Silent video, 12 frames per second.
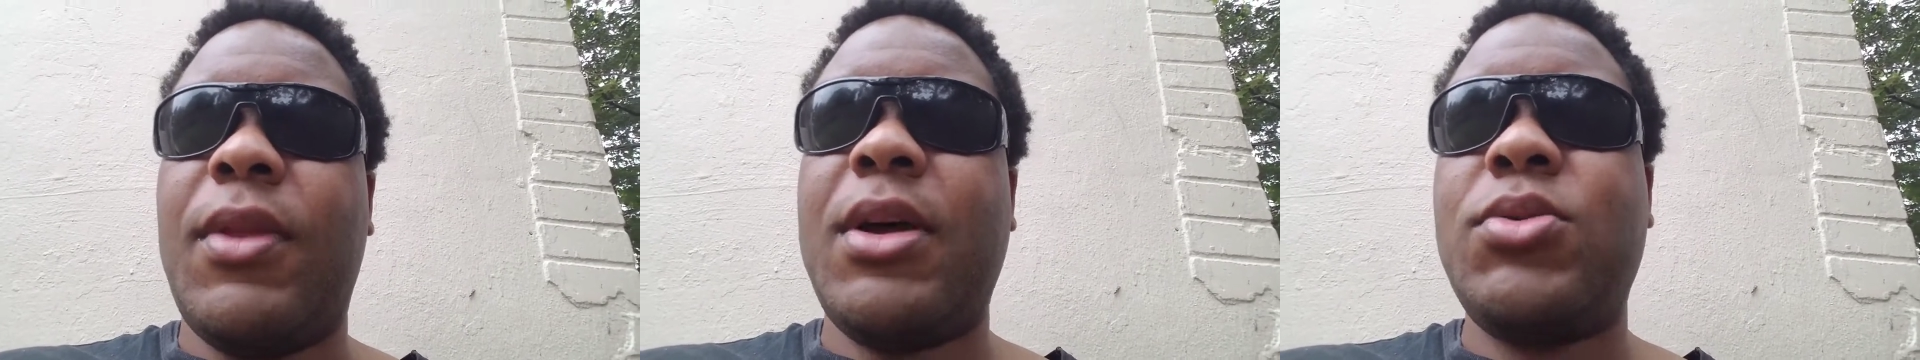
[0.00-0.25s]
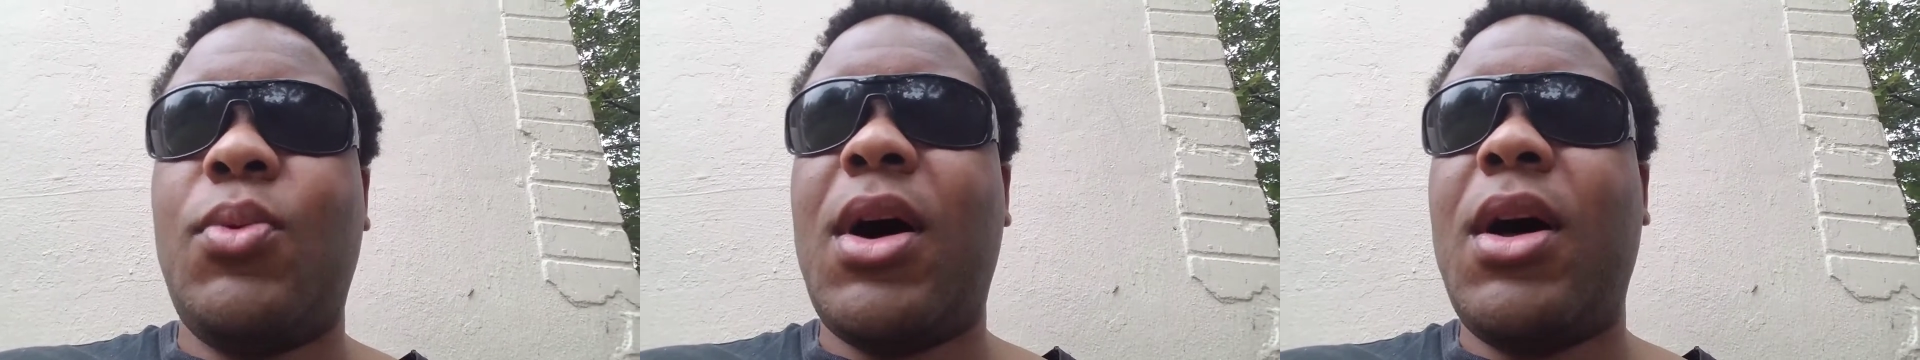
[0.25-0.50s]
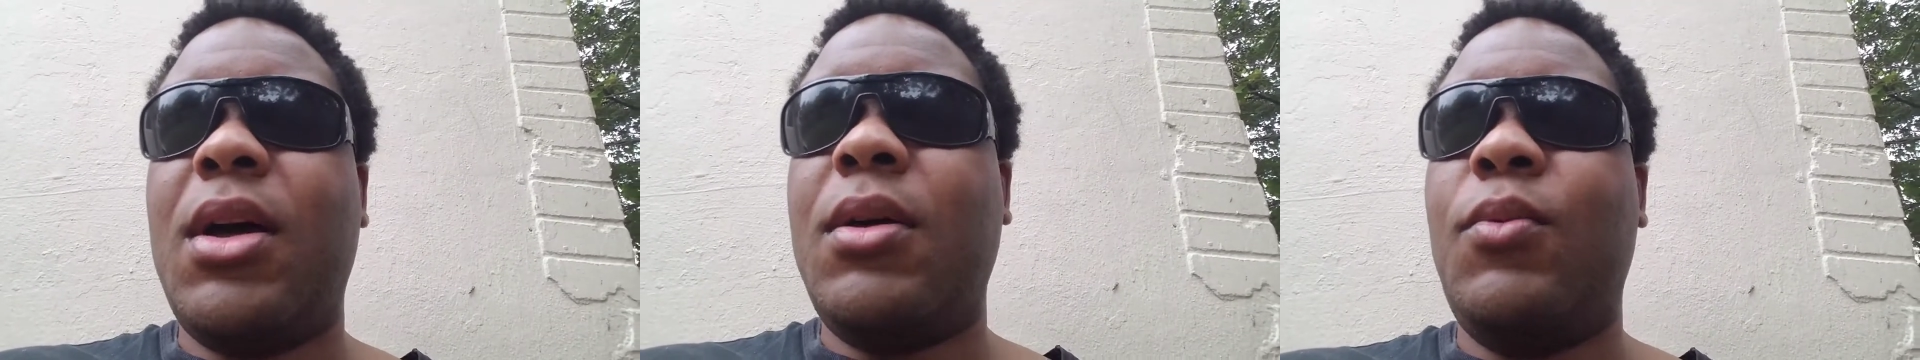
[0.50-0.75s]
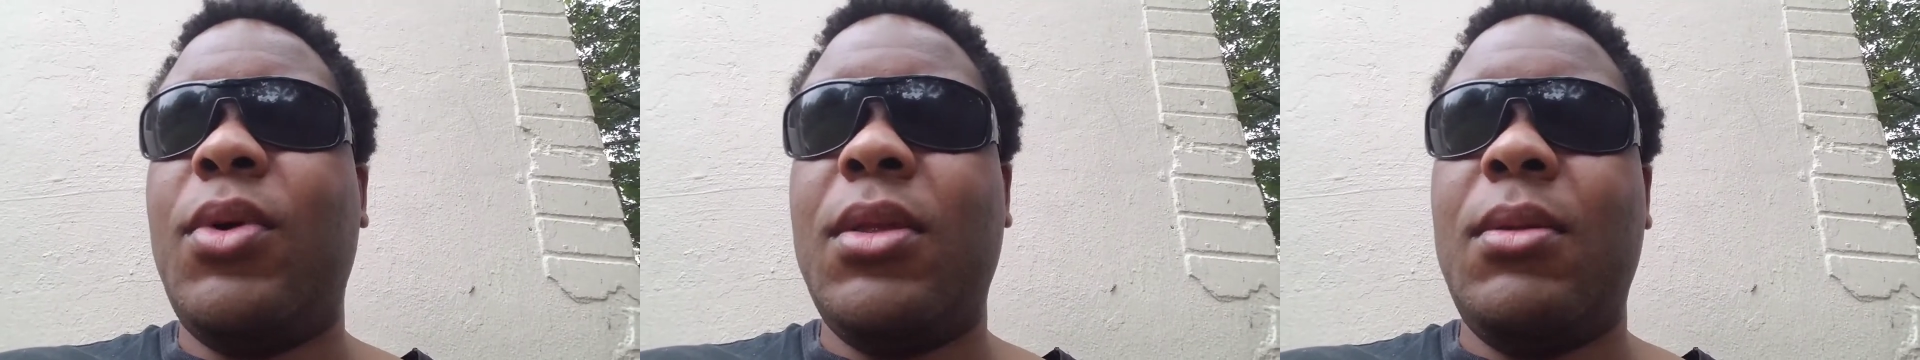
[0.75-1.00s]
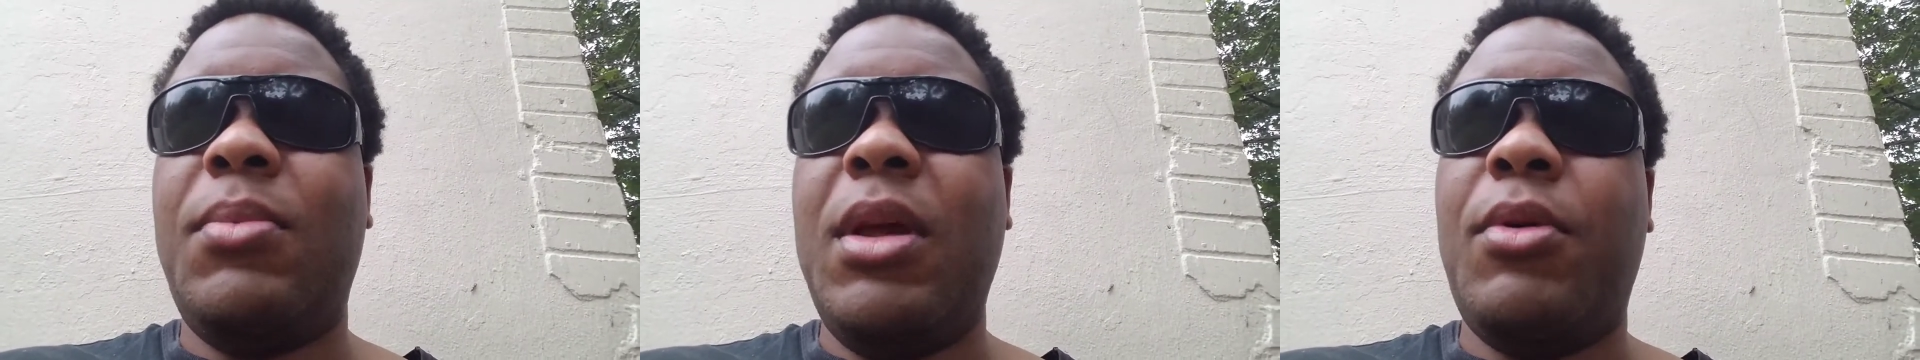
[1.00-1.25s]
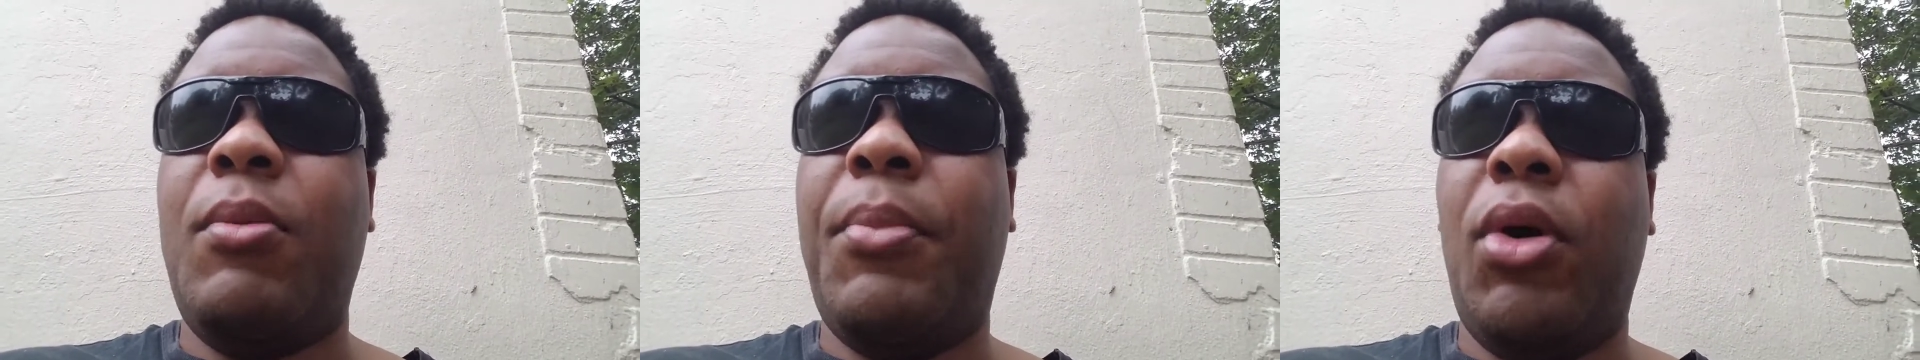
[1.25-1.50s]
That's why when
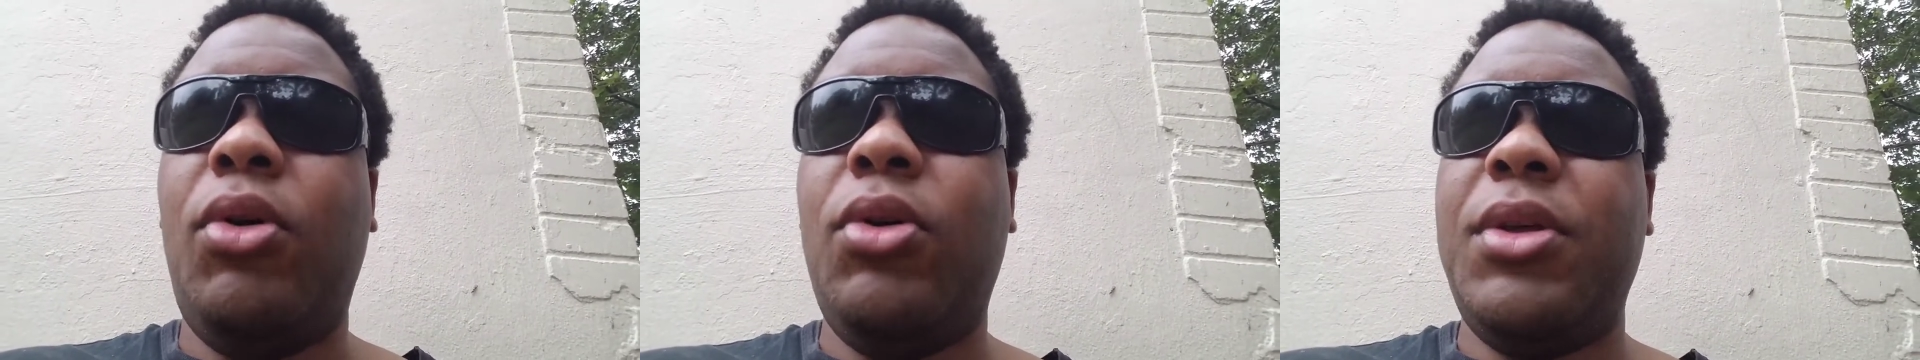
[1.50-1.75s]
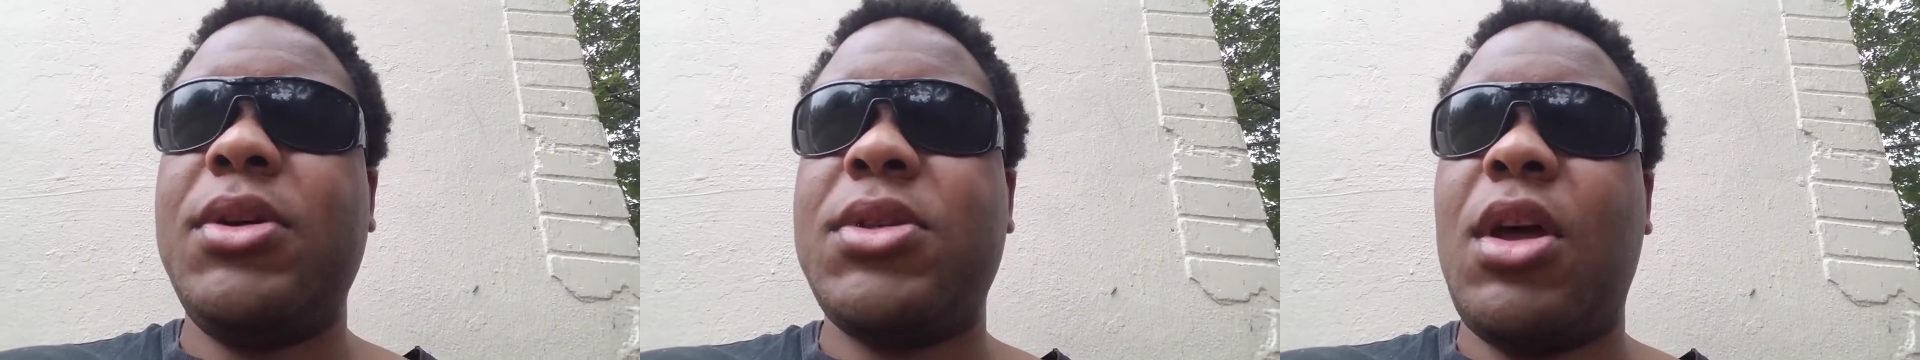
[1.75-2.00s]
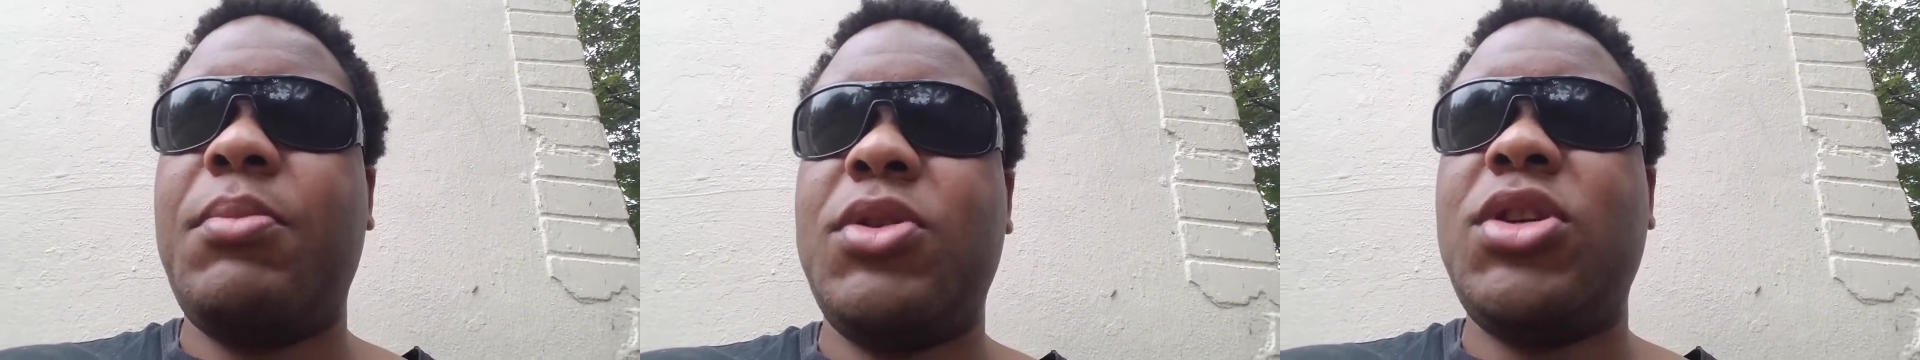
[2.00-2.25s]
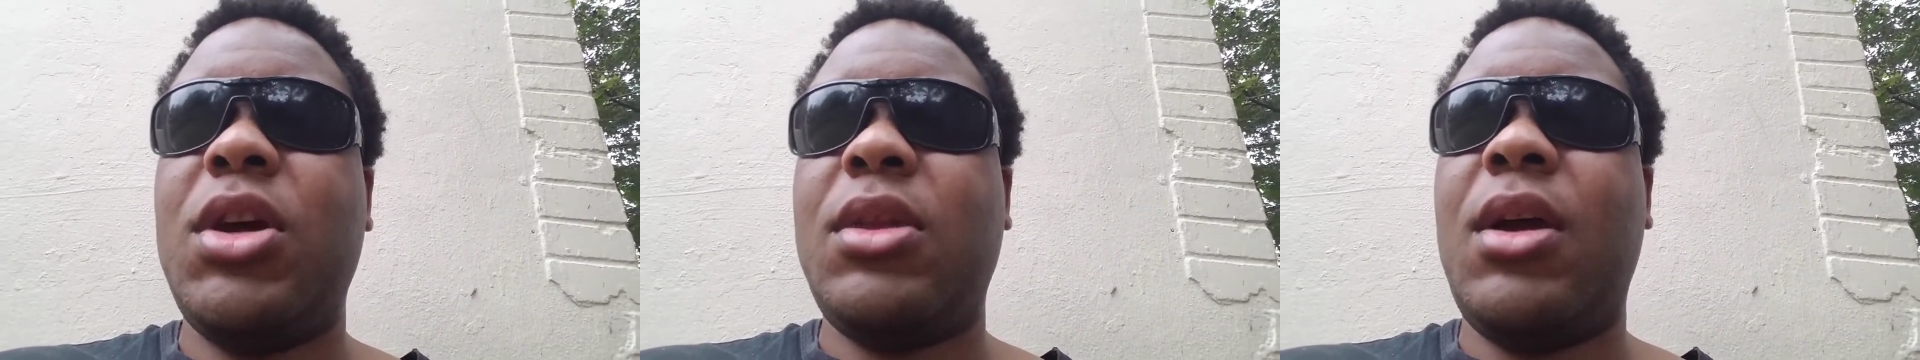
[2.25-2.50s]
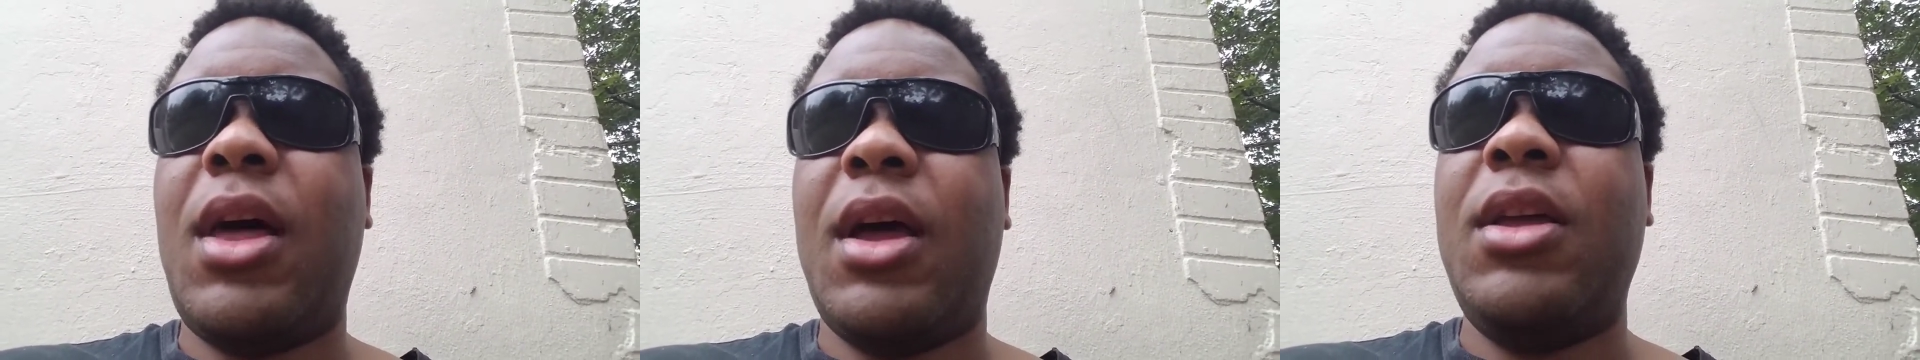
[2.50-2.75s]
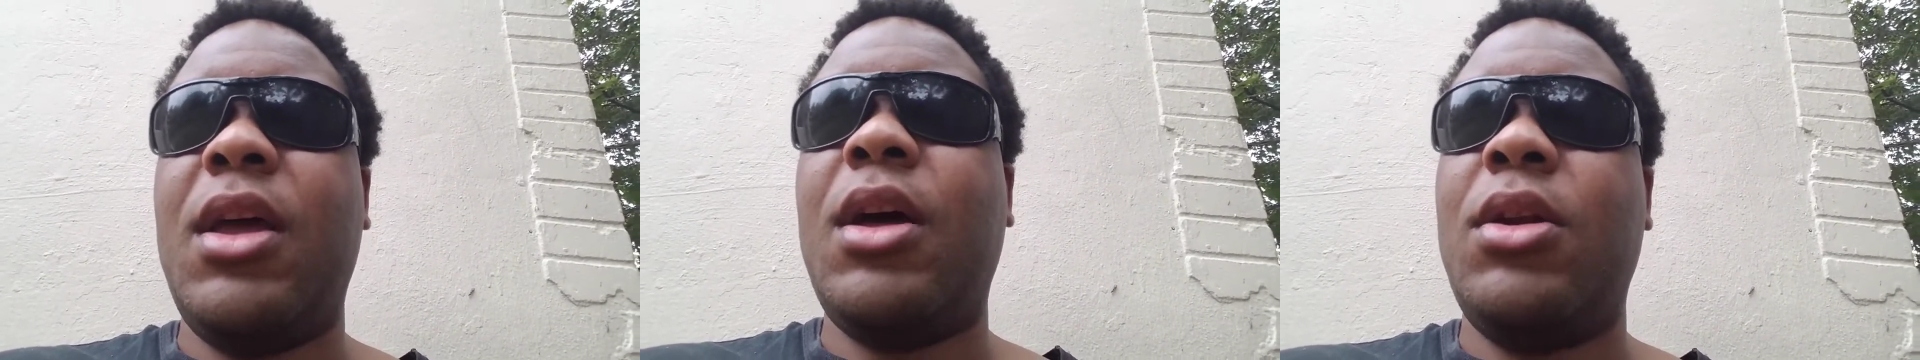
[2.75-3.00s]
people poll this type of shit, they're like, yeah,